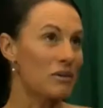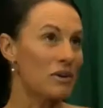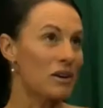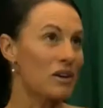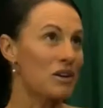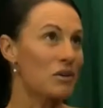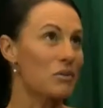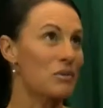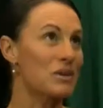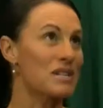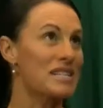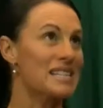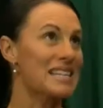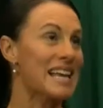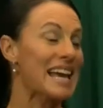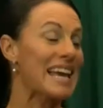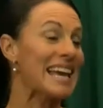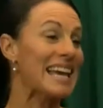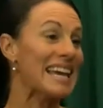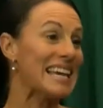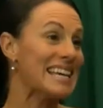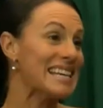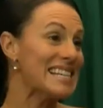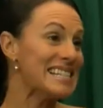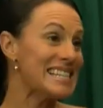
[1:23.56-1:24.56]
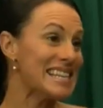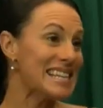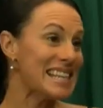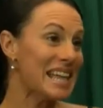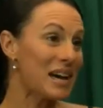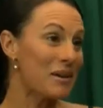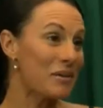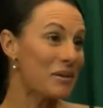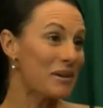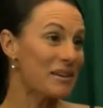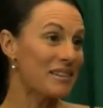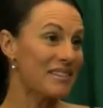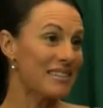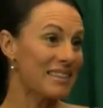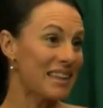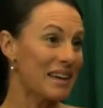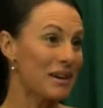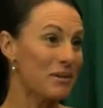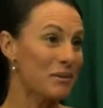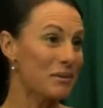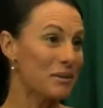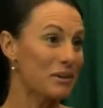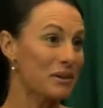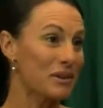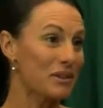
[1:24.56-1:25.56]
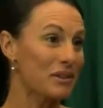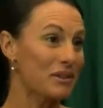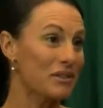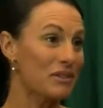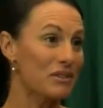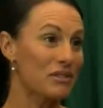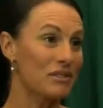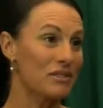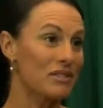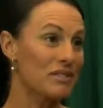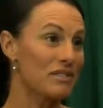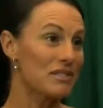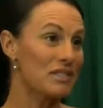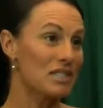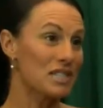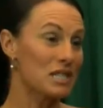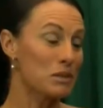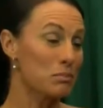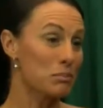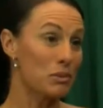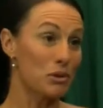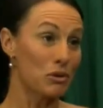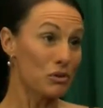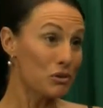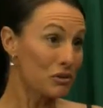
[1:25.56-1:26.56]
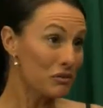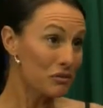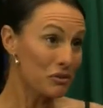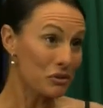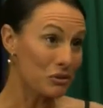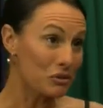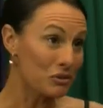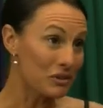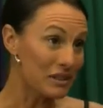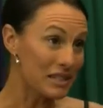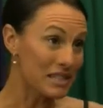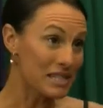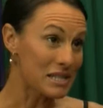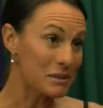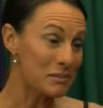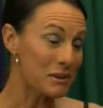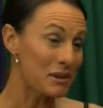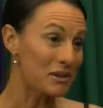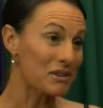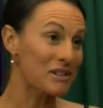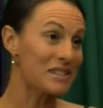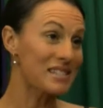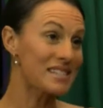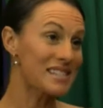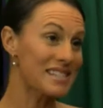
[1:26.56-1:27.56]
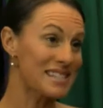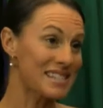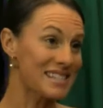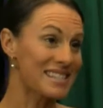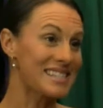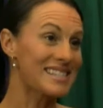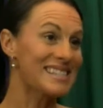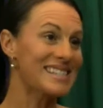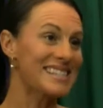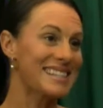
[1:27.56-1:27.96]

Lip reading: don't want to say easy. They were just beautiful experiences.